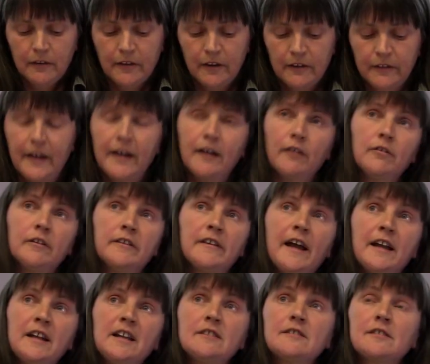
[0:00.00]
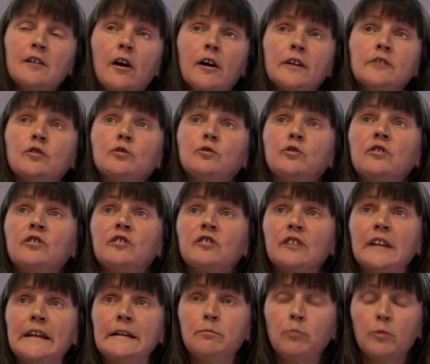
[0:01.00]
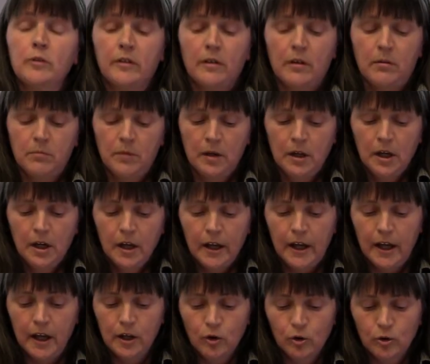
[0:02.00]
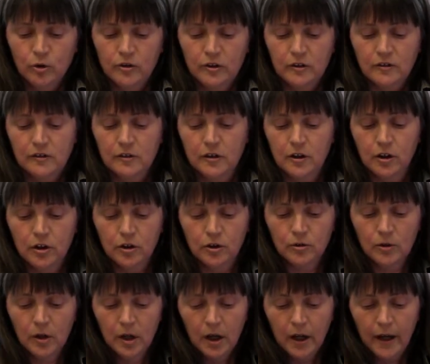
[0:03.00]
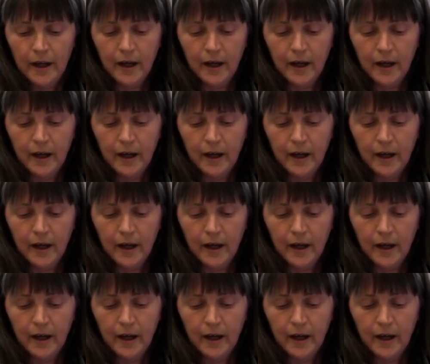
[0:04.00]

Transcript: that they are then entitled to sleep with them in order to